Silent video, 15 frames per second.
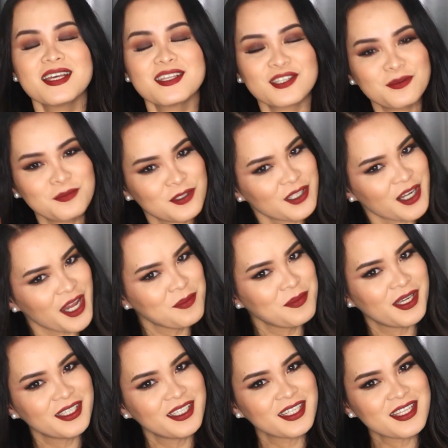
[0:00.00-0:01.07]

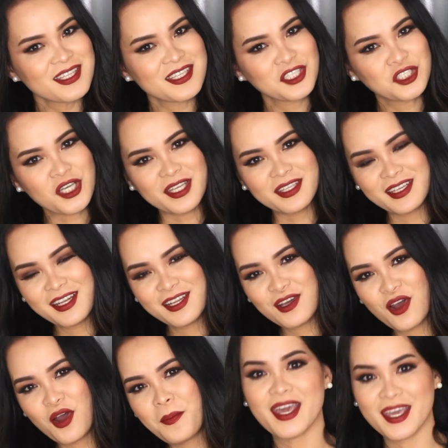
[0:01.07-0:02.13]
subscribe ka na rin sa channel
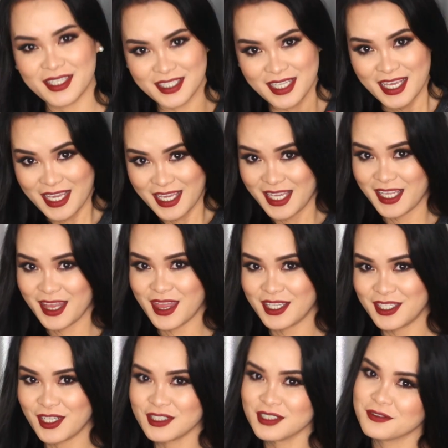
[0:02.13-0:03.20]
ko and hit
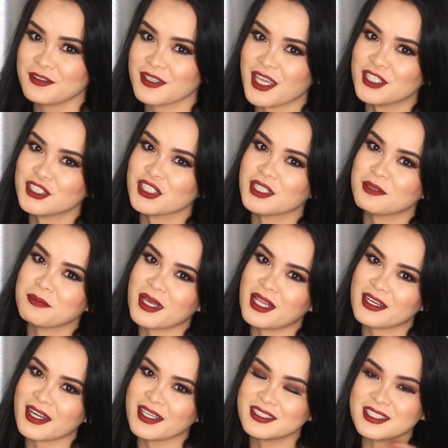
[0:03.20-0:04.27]
the notification
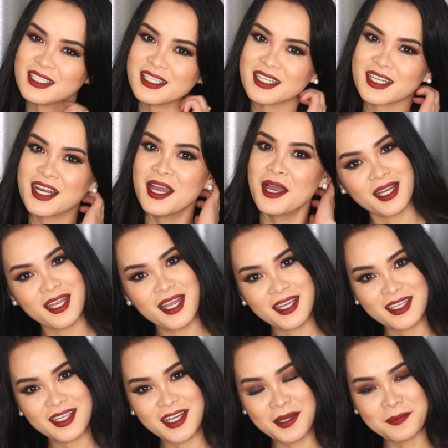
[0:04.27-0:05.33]
bell right here para
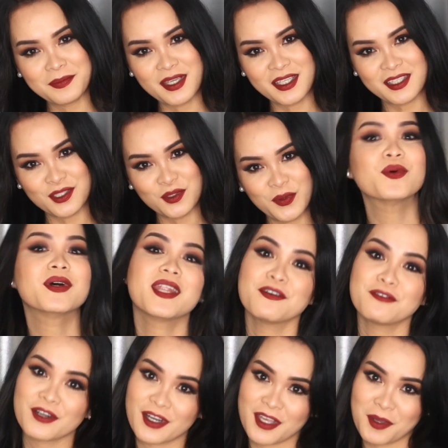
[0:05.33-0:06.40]
lagi kang updated
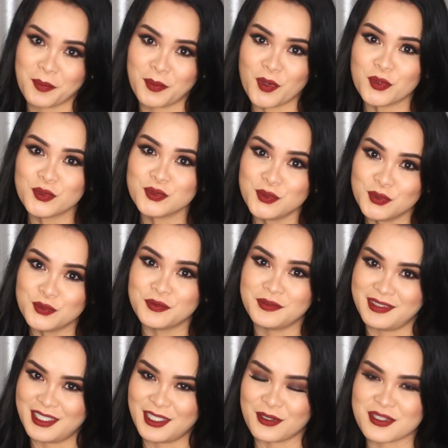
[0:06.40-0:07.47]
whenever I upload new
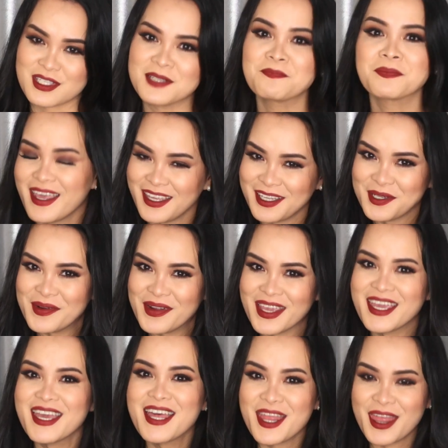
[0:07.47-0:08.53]
videos.
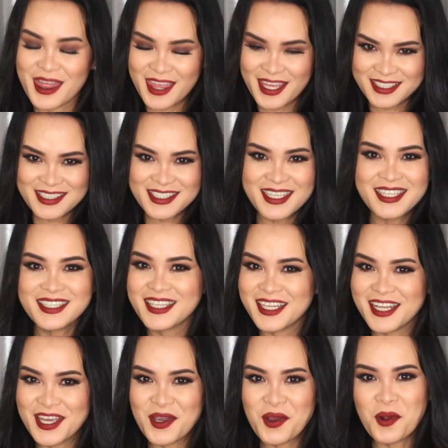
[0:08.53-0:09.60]
Anyway, that's it,
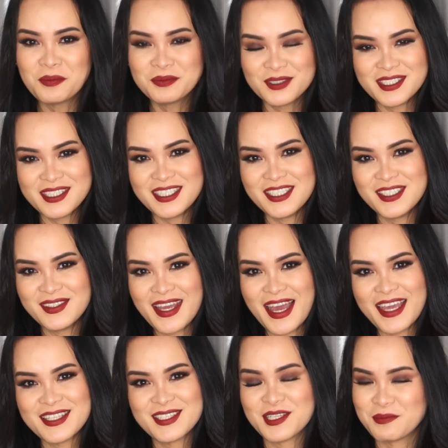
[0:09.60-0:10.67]
and I hope to see you
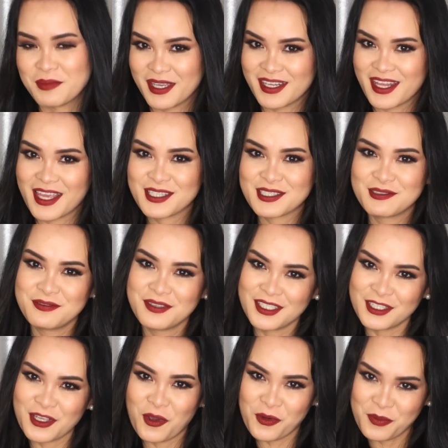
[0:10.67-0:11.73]
guys on my next
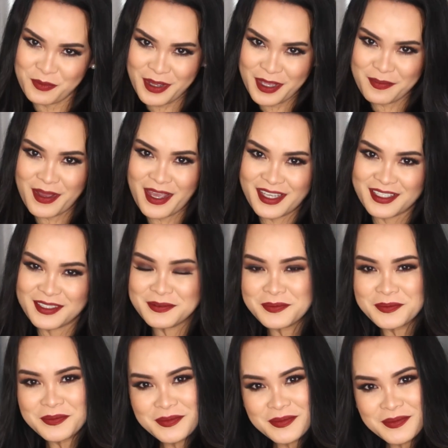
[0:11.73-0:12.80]
video. Bye-bye.